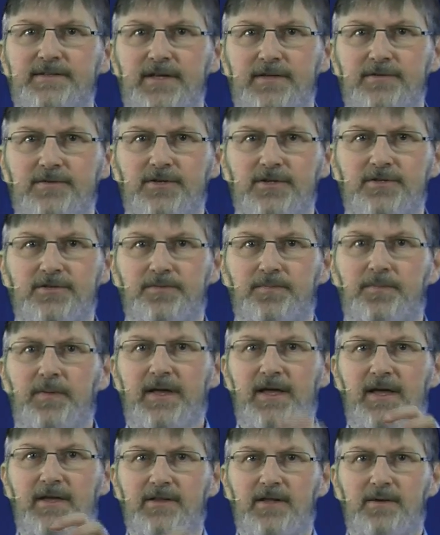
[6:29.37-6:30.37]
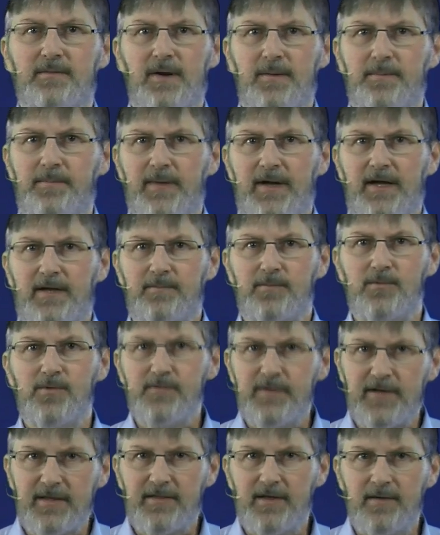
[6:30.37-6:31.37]
than just picking them up and
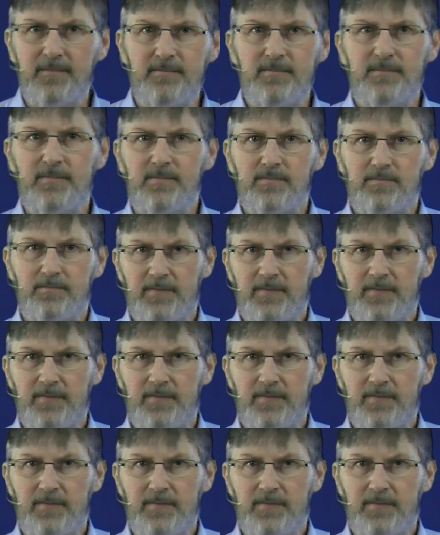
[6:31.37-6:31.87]
moving them.